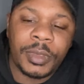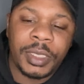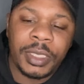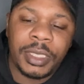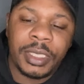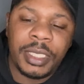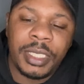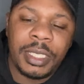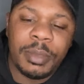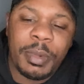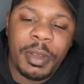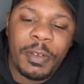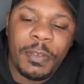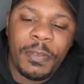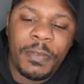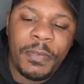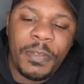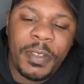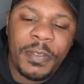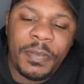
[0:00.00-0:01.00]
she's
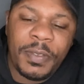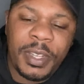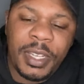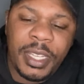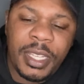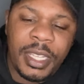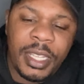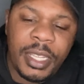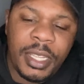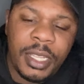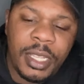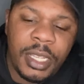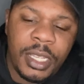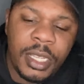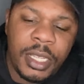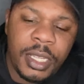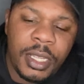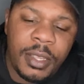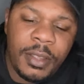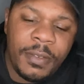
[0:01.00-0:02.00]
about
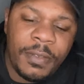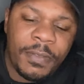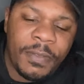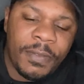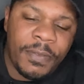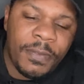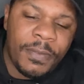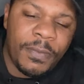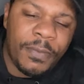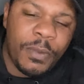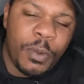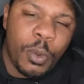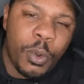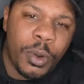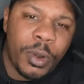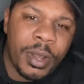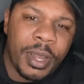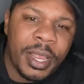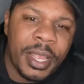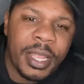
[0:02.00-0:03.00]

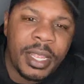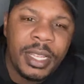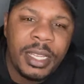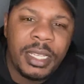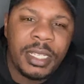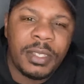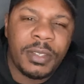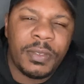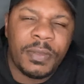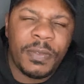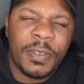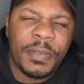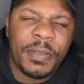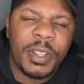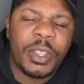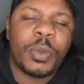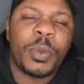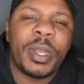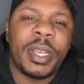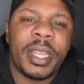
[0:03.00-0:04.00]
54 days,
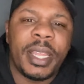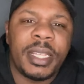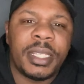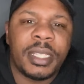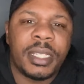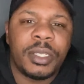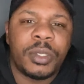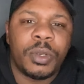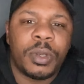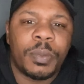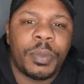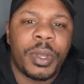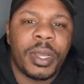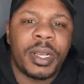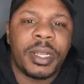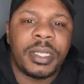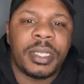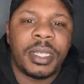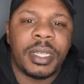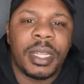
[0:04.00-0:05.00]
53 days into her
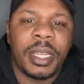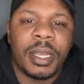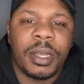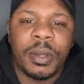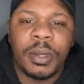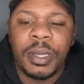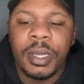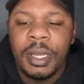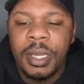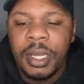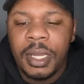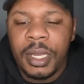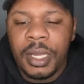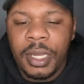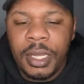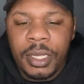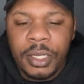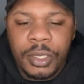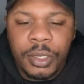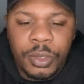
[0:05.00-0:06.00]
pregnancy now.
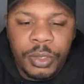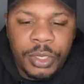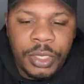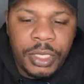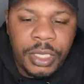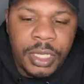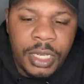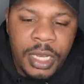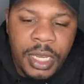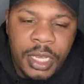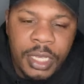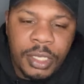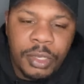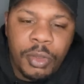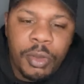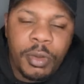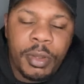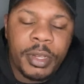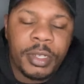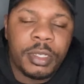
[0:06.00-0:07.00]
So she is
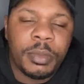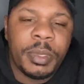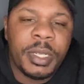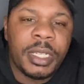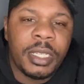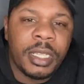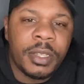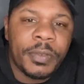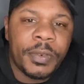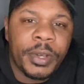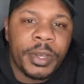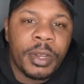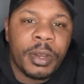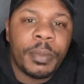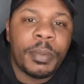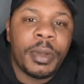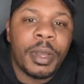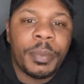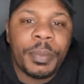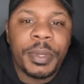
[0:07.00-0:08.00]
going to be delivering her
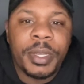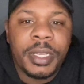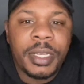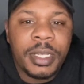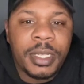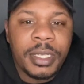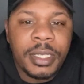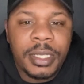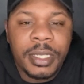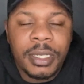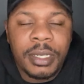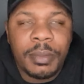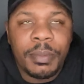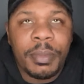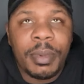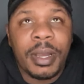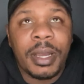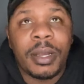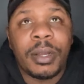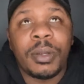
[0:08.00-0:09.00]
puppies in
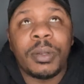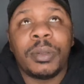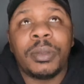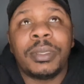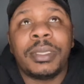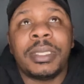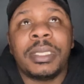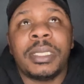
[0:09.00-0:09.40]
about